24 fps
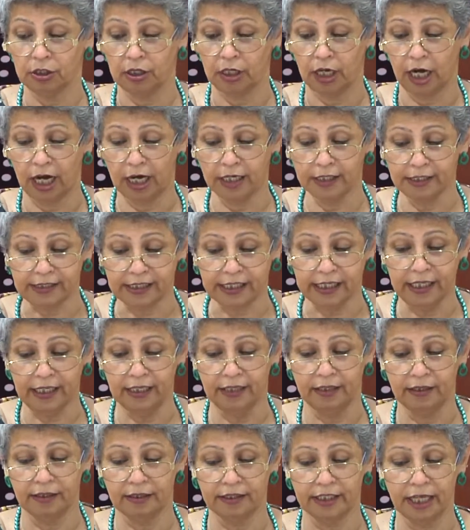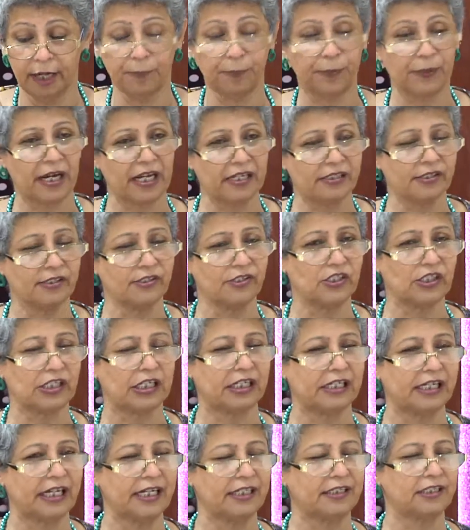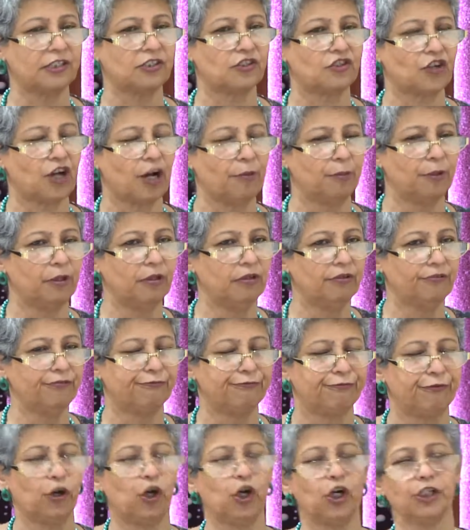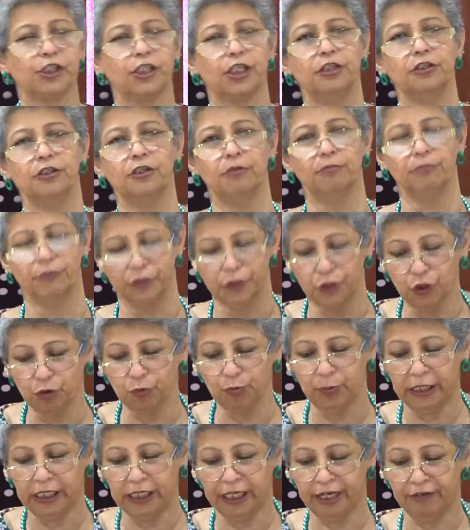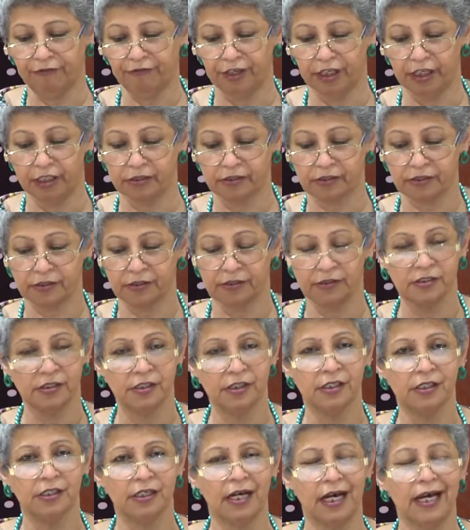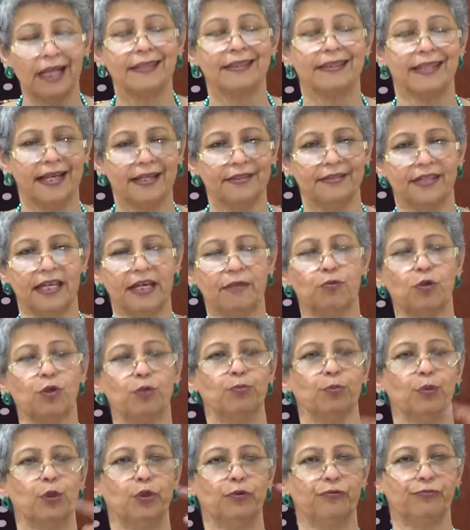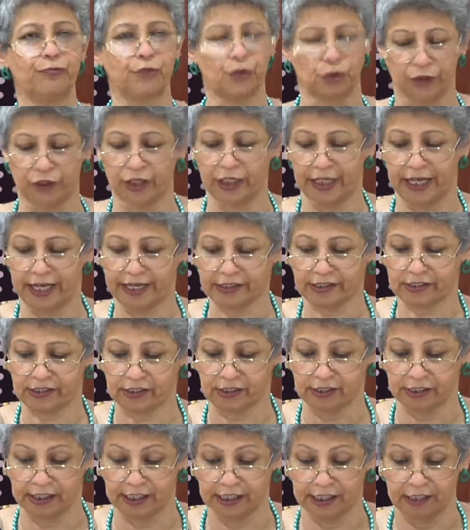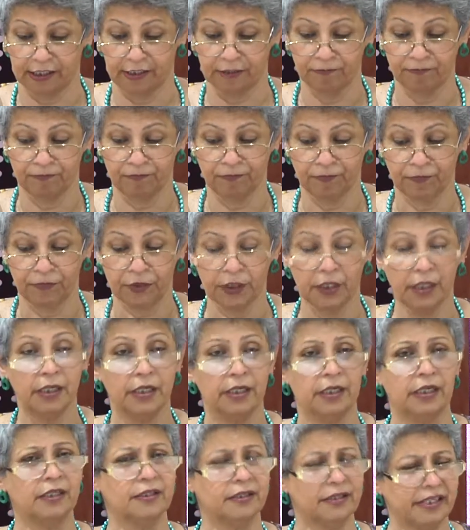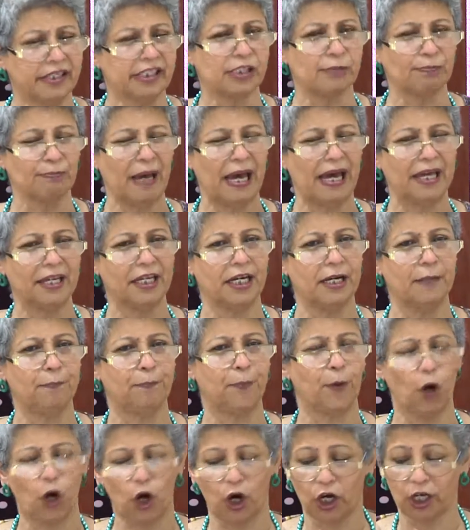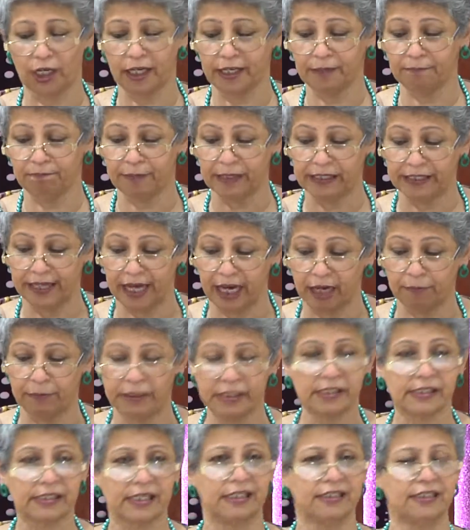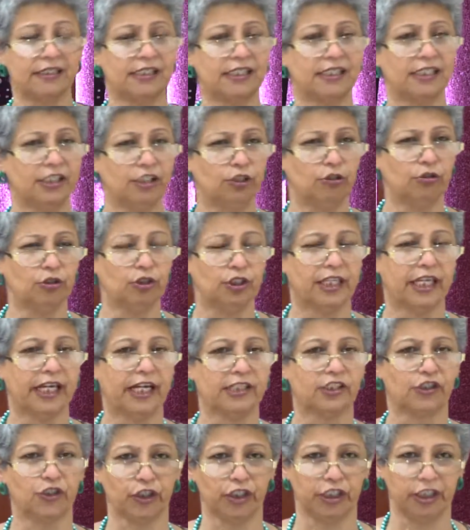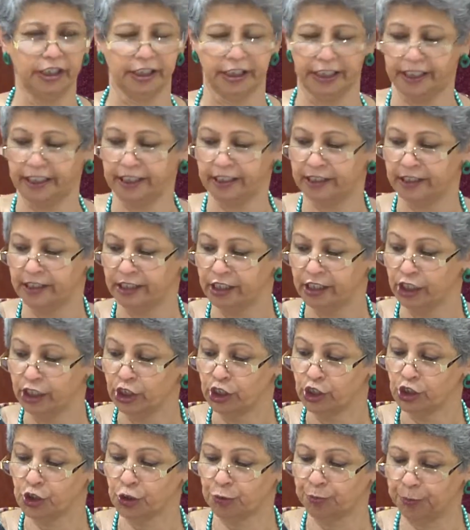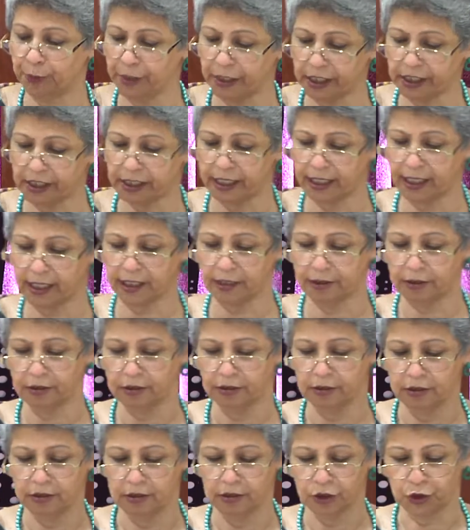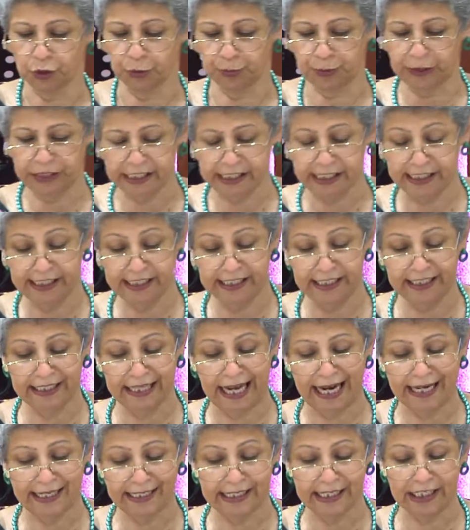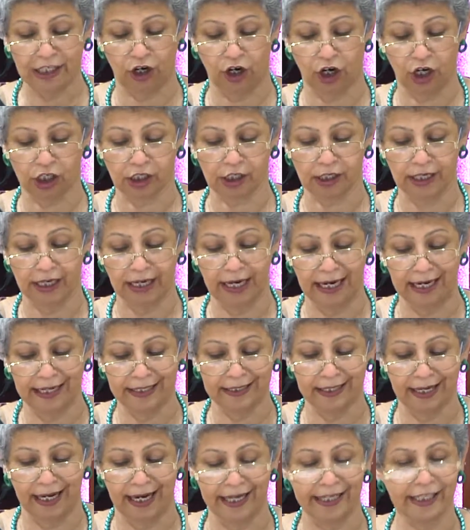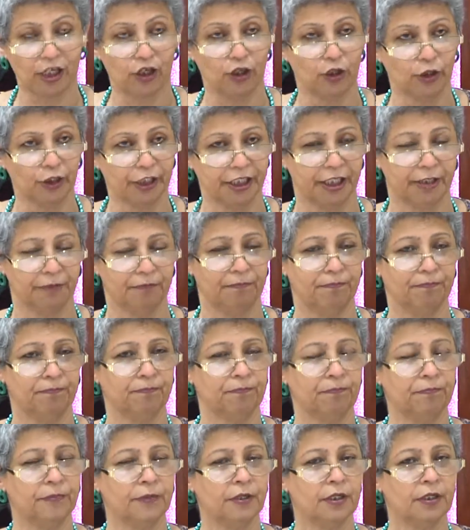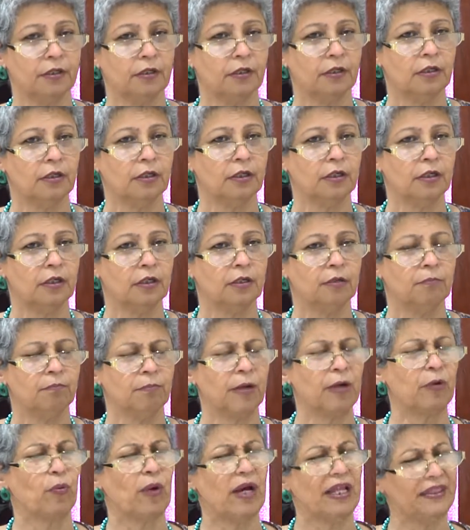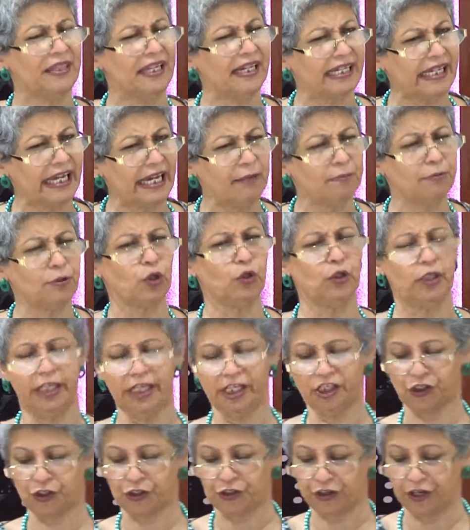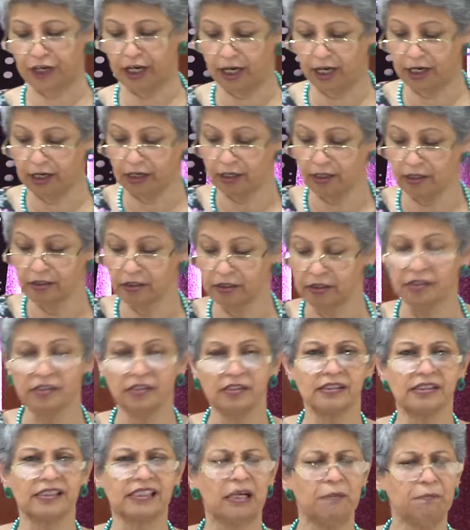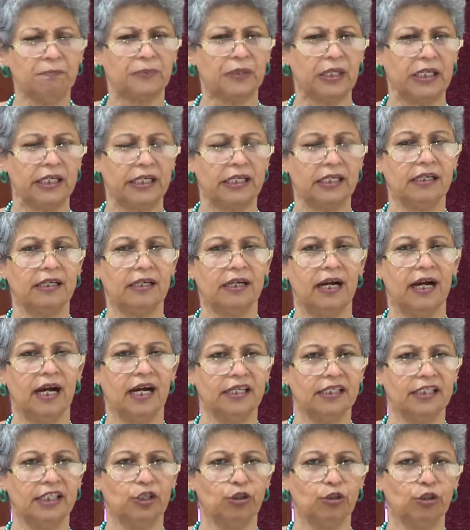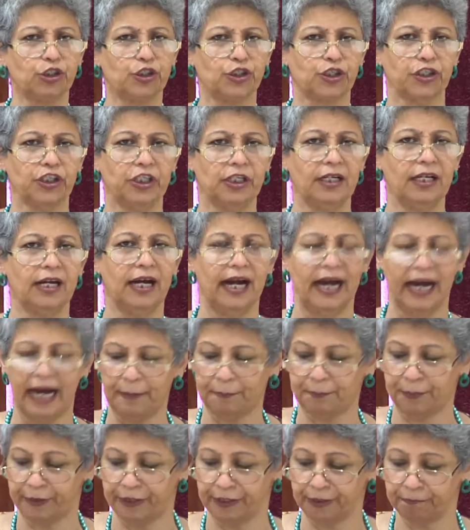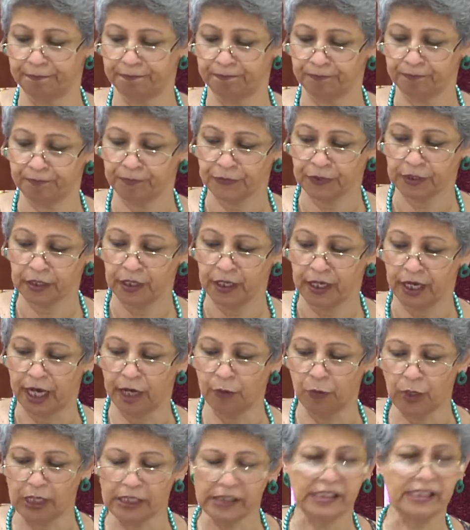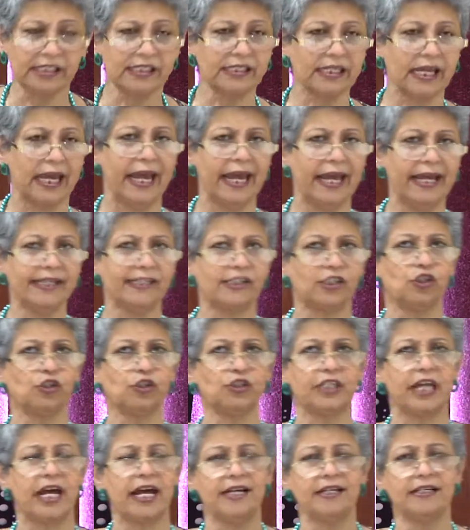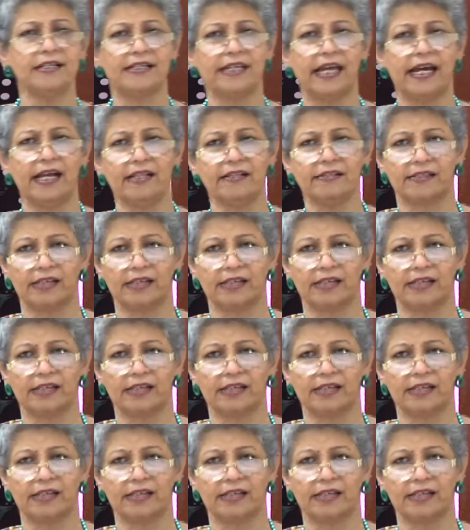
until their presence created trouble for the new believers, and then they would move to the next city. In this manner, Paul and Barnabas continued their journey to Perga, to Pisidian Antioch, and Iconium. But when they came to Lystra, something unusual happened. And verses 8 to 10 tells